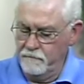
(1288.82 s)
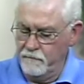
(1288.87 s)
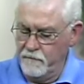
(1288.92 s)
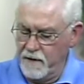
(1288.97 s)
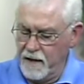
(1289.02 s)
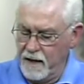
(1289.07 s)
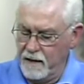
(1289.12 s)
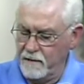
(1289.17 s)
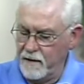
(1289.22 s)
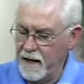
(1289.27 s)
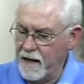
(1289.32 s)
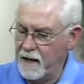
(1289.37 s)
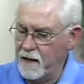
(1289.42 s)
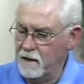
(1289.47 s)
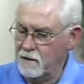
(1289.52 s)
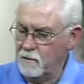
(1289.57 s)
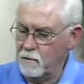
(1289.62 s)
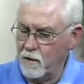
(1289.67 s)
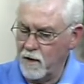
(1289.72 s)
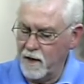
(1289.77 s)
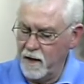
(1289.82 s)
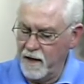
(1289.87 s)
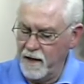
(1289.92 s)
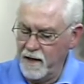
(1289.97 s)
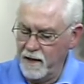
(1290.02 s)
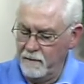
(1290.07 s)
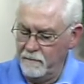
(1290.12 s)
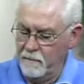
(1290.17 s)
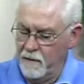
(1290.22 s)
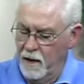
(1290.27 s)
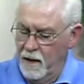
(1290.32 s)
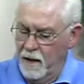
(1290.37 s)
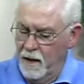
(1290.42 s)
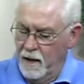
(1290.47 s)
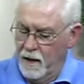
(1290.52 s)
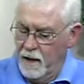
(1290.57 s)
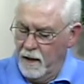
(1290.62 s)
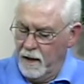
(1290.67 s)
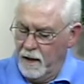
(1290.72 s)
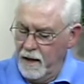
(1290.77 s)
that that is where I am,
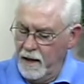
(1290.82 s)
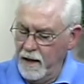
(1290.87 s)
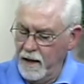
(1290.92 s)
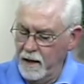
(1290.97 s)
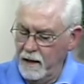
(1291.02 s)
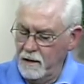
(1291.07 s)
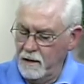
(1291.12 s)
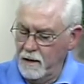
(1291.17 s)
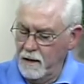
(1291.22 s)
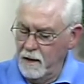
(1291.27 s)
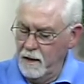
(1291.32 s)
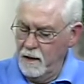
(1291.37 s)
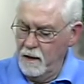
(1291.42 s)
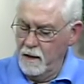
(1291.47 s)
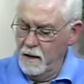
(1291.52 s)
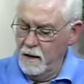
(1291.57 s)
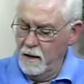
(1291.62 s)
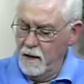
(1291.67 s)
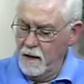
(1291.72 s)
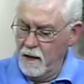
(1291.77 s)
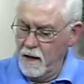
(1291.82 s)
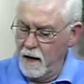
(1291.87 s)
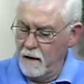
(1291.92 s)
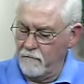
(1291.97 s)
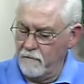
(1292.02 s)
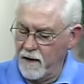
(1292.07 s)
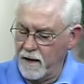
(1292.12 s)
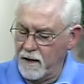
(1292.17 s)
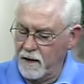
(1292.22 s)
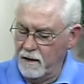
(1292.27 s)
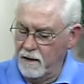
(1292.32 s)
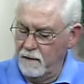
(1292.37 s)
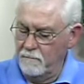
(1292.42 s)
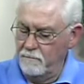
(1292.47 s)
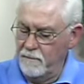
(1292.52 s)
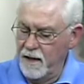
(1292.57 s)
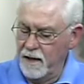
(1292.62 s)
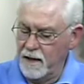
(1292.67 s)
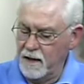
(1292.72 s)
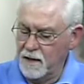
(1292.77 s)
and I reckon the
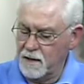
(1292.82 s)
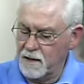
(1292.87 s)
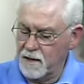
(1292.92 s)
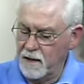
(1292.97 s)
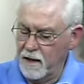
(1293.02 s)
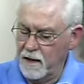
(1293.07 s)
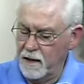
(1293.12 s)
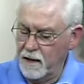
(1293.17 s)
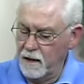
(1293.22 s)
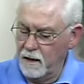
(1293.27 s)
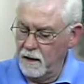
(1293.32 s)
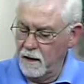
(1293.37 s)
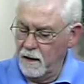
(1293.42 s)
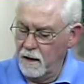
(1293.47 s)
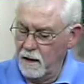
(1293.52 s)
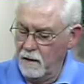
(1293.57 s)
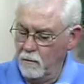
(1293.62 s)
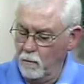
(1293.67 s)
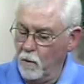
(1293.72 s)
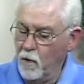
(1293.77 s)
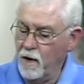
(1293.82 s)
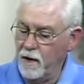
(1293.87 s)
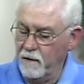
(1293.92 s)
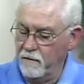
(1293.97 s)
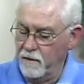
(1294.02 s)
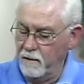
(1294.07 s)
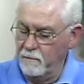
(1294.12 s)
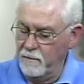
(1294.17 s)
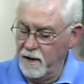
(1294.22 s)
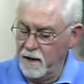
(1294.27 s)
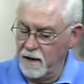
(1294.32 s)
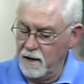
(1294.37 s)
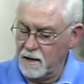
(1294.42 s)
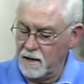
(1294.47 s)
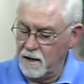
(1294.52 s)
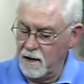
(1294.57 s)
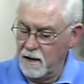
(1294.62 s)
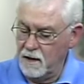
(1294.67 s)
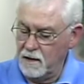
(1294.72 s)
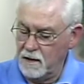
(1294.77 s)
biggest thing, one of the
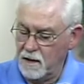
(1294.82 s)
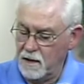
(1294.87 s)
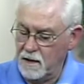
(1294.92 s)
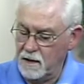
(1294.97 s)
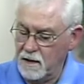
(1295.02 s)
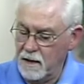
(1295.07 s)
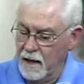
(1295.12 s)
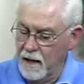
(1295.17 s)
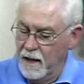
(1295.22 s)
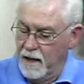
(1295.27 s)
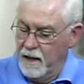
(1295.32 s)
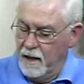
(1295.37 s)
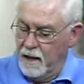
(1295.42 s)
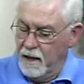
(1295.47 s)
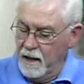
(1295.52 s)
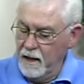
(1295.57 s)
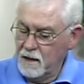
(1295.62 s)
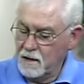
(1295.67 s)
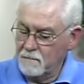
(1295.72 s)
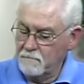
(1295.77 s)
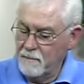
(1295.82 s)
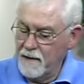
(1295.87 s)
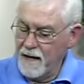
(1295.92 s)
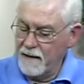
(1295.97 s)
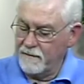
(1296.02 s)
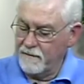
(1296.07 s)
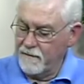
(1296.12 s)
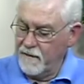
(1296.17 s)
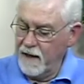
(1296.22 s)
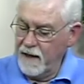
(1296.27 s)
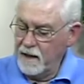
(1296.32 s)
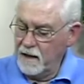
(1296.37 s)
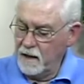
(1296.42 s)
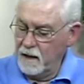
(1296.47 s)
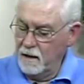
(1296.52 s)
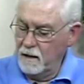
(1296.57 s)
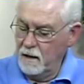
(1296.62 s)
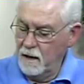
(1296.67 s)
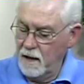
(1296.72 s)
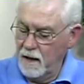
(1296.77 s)
biggest things is, is my
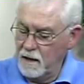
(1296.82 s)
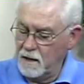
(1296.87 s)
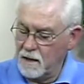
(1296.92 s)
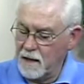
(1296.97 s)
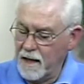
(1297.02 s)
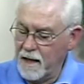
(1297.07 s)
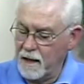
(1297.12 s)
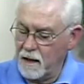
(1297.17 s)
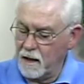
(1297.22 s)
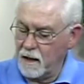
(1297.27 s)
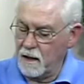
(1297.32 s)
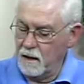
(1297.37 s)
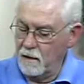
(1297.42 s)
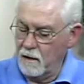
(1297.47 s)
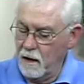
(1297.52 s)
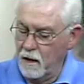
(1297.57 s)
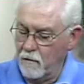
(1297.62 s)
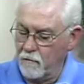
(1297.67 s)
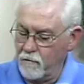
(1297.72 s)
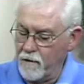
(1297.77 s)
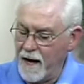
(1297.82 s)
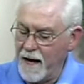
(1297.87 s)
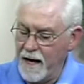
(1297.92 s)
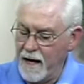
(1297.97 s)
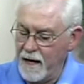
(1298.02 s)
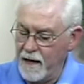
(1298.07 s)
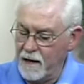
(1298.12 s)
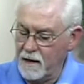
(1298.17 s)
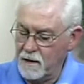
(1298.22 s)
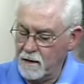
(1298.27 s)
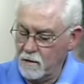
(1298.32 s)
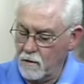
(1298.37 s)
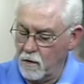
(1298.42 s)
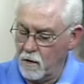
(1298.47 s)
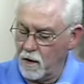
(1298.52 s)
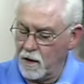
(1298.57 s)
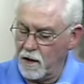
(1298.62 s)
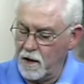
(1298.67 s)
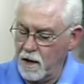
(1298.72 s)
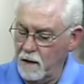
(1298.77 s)
thinking has got to arise
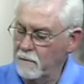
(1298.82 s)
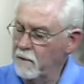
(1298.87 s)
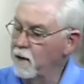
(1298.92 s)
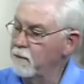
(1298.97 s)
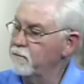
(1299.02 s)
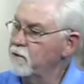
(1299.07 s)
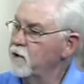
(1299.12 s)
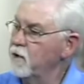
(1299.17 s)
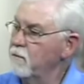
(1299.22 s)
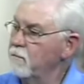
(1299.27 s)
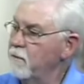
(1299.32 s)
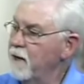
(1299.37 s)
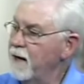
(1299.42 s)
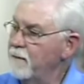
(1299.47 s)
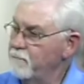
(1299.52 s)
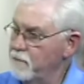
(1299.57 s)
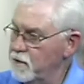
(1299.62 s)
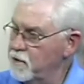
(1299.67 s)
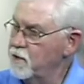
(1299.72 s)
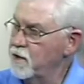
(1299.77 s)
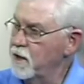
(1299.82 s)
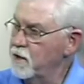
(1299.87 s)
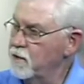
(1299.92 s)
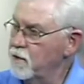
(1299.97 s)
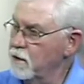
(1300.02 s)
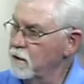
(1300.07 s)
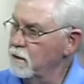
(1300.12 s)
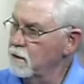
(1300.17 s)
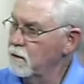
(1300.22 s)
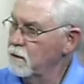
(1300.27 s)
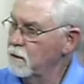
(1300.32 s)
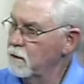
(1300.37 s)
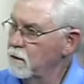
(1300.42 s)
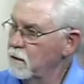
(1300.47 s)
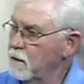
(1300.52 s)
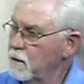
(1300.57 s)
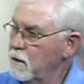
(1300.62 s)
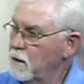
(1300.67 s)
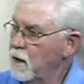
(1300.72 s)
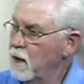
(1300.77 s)
or come up to my position.
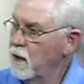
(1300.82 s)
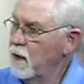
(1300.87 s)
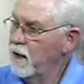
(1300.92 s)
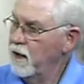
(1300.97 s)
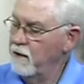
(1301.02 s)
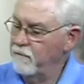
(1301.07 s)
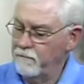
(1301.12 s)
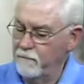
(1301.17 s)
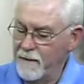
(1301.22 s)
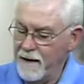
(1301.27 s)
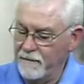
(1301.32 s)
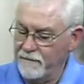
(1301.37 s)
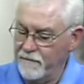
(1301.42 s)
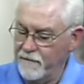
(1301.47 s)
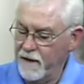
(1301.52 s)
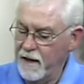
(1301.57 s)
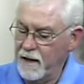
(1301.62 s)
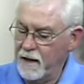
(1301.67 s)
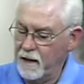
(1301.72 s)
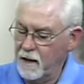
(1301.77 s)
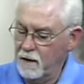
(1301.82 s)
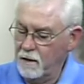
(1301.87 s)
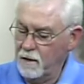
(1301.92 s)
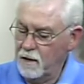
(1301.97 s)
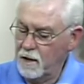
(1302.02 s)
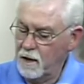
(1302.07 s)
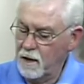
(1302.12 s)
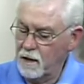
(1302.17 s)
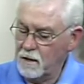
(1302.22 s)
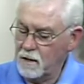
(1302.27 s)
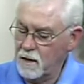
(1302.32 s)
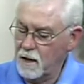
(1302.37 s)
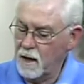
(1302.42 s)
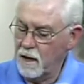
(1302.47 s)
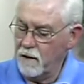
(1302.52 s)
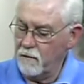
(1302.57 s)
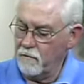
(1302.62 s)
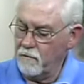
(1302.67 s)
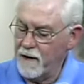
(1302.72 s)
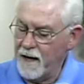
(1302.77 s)
Mm-hmm. If my thinking does
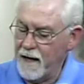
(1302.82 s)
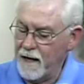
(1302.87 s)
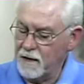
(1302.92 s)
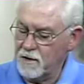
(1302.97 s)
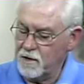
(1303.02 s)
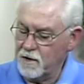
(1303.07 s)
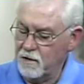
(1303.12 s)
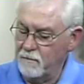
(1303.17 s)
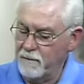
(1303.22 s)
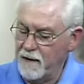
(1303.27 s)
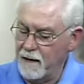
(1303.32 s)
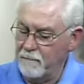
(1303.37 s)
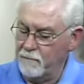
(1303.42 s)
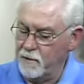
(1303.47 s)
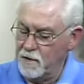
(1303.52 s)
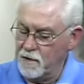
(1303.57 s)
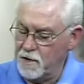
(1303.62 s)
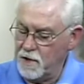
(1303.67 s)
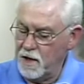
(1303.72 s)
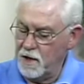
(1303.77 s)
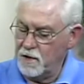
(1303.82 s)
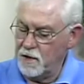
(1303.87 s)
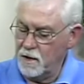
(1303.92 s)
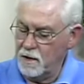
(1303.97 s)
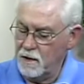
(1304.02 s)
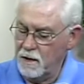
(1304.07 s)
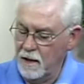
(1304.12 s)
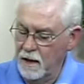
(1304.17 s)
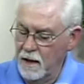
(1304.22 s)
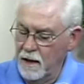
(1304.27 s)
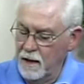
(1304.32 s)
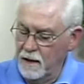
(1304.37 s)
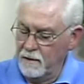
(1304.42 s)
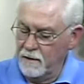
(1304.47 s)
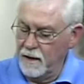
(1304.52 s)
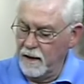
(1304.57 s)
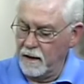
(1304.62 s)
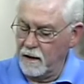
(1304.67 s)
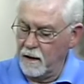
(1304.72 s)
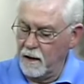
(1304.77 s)
not arise to my position
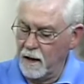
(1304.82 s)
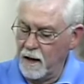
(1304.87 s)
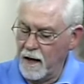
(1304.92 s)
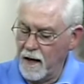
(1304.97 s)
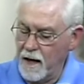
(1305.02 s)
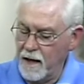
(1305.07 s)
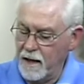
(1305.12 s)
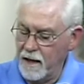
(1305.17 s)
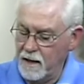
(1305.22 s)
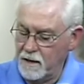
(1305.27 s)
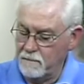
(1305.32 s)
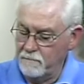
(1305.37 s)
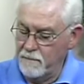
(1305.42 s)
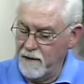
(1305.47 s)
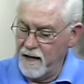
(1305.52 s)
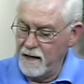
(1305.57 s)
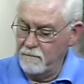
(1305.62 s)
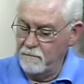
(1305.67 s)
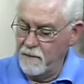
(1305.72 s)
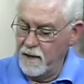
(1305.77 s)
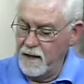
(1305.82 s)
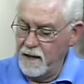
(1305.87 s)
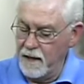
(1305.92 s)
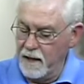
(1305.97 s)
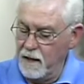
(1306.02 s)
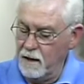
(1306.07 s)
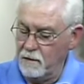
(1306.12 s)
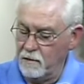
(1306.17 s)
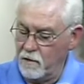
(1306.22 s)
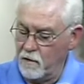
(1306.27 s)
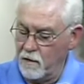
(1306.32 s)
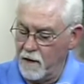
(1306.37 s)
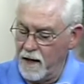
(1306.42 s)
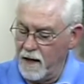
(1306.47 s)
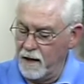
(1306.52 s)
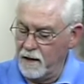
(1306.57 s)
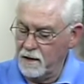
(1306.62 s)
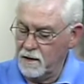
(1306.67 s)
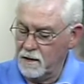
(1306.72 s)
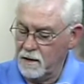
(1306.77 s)
that God has made me in
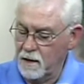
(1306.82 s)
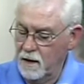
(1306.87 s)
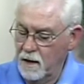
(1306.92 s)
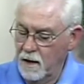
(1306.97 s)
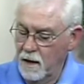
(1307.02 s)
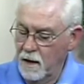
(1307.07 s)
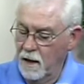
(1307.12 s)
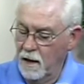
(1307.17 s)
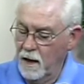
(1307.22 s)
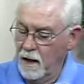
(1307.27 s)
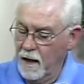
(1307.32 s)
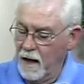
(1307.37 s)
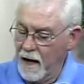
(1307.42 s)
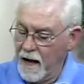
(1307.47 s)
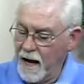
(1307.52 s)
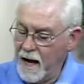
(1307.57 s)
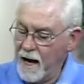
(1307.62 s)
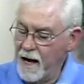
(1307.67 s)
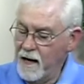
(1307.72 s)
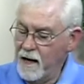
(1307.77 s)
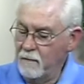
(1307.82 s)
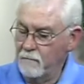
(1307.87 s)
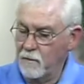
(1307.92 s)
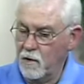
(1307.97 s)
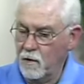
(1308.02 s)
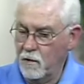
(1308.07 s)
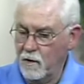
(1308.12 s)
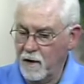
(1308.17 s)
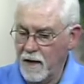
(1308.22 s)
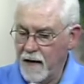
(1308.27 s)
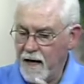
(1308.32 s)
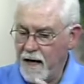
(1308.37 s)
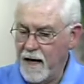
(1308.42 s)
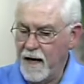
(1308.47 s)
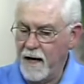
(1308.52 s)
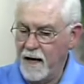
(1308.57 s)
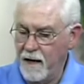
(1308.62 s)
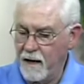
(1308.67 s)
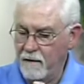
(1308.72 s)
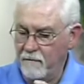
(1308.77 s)
Christ, I am going to
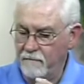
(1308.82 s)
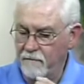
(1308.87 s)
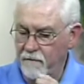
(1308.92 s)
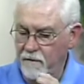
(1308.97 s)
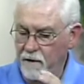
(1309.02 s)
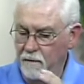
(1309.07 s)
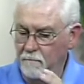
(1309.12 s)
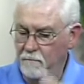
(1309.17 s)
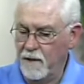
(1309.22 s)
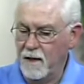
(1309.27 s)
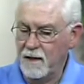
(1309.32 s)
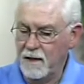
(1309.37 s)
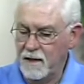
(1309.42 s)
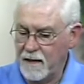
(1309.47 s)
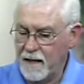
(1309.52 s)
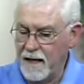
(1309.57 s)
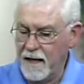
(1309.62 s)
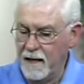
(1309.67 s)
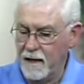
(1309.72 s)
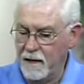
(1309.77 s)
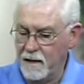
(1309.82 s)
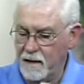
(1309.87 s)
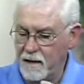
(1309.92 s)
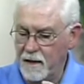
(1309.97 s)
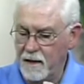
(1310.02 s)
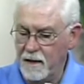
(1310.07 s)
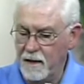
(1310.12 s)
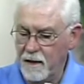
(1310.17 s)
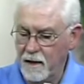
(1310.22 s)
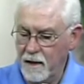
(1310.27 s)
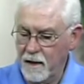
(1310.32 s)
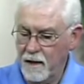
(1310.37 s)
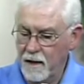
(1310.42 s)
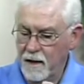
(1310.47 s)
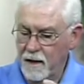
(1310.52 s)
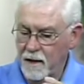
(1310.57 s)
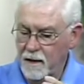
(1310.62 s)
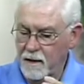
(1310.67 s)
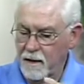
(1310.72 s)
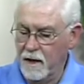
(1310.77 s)
have the mentality
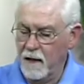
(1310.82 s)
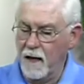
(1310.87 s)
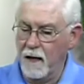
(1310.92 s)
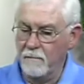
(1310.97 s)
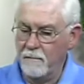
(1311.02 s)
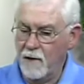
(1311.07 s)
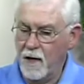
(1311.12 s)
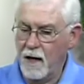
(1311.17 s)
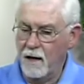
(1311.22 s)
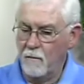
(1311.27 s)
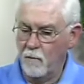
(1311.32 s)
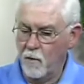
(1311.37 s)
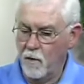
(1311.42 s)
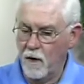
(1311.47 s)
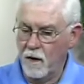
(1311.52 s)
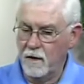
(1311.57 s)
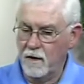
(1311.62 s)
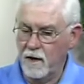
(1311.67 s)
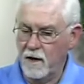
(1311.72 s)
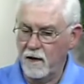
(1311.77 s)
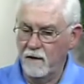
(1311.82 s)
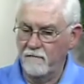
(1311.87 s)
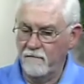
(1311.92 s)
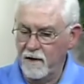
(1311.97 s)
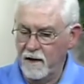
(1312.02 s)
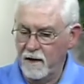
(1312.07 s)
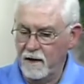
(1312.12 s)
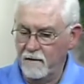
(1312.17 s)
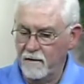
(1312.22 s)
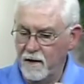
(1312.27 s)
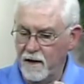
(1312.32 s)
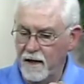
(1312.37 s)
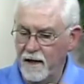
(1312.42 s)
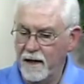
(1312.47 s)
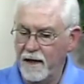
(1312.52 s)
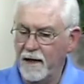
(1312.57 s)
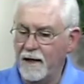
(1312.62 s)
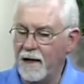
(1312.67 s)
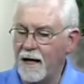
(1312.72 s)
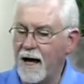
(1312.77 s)
that I'm not worthy of
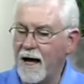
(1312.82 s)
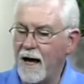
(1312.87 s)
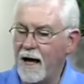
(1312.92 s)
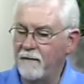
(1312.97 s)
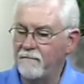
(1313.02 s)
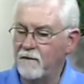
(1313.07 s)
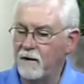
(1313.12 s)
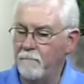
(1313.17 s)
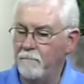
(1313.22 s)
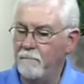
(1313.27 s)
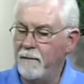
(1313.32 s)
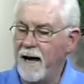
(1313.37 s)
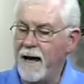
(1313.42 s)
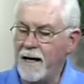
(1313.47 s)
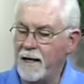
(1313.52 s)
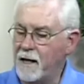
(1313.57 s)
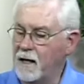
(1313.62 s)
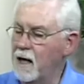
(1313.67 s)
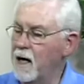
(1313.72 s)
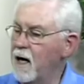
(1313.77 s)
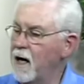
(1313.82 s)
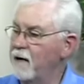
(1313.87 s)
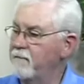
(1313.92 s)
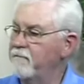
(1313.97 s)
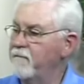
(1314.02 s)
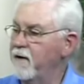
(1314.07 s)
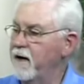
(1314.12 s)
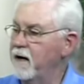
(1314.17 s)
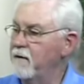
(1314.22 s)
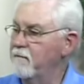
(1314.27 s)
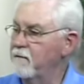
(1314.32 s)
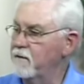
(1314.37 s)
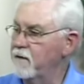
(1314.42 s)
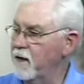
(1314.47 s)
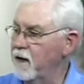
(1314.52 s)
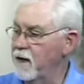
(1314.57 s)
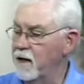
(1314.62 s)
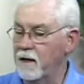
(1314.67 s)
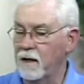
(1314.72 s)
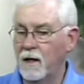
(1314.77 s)
anything and I have to beg God for
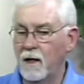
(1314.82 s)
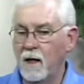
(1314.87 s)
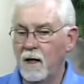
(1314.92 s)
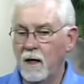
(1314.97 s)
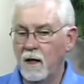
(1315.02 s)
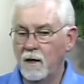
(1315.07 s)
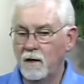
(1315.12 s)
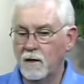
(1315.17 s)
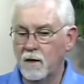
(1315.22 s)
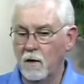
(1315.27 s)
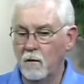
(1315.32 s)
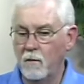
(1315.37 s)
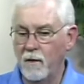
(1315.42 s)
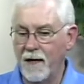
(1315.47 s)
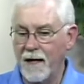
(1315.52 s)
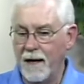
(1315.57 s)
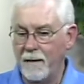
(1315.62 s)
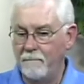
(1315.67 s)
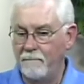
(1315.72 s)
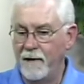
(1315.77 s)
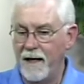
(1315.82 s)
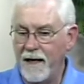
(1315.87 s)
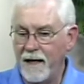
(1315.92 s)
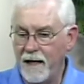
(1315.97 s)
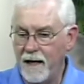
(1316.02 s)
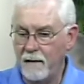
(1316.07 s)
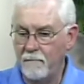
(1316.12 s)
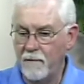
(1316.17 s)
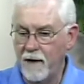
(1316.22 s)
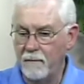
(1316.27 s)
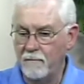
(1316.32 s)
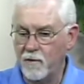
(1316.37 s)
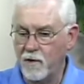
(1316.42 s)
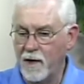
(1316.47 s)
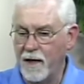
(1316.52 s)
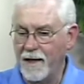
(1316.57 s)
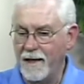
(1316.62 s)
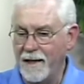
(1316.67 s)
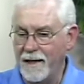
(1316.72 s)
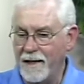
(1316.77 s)
everything. So when I beg Him, I'm
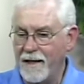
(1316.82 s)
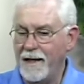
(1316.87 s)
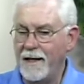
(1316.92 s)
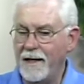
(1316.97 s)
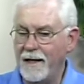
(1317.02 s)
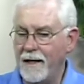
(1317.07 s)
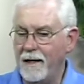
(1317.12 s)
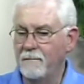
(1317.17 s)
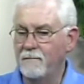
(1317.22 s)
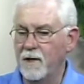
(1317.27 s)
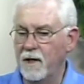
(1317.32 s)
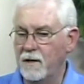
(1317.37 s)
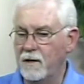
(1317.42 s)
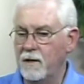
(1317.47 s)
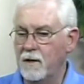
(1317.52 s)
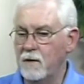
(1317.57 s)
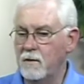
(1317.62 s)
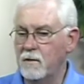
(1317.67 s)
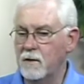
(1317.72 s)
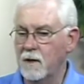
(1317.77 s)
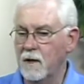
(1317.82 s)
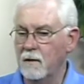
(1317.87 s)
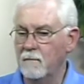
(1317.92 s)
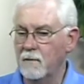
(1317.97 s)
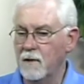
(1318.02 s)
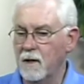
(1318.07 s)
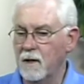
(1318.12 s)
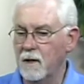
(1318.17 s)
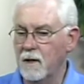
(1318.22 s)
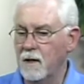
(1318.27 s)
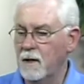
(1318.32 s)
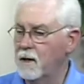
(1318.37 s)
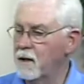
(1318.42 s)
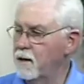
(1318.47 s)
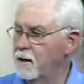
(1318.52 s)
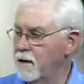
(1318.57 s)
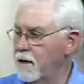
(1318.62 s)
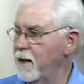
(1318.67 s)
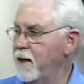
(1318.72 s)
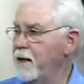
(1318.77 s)
trying to get Him to do something
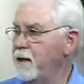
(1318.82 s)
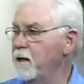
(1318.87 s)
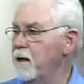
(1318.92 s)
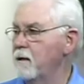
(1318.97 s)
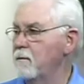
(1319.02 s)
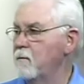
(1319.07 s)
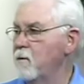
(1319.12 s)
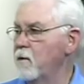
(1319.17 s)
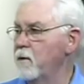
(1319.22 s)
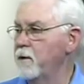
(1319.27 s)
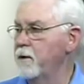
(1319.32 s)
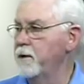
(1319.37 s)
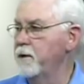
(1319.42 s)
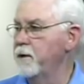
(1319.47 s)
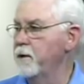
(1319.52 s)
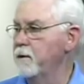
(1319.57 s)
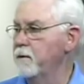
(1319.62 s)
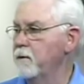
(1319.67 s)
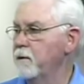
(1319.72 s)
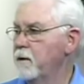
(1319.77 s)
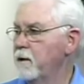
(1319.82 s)
that He doesn't want to do.